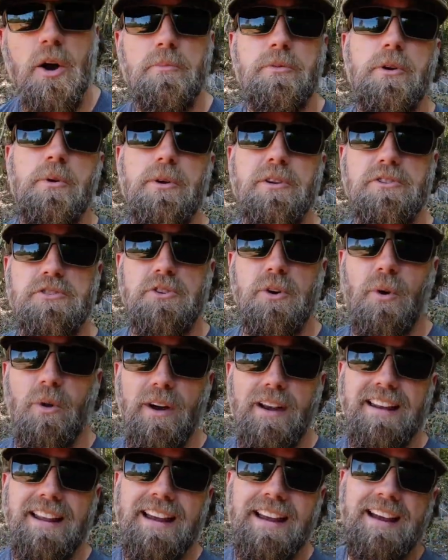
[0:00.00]
Hope you
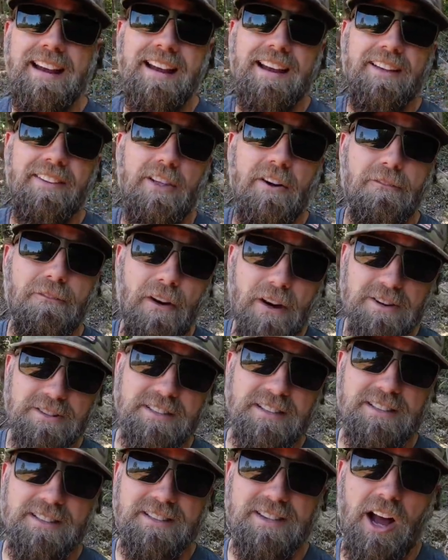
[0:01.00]
enjoyed the
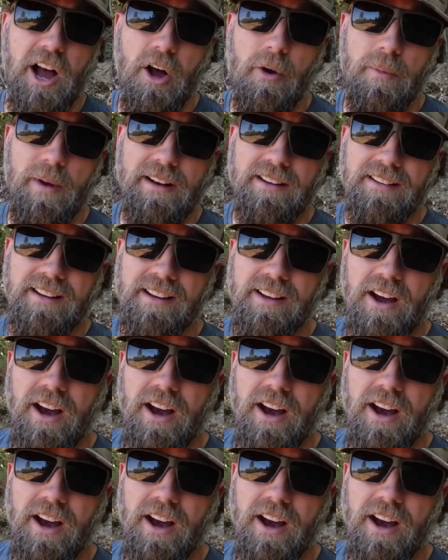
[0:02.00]
first installment.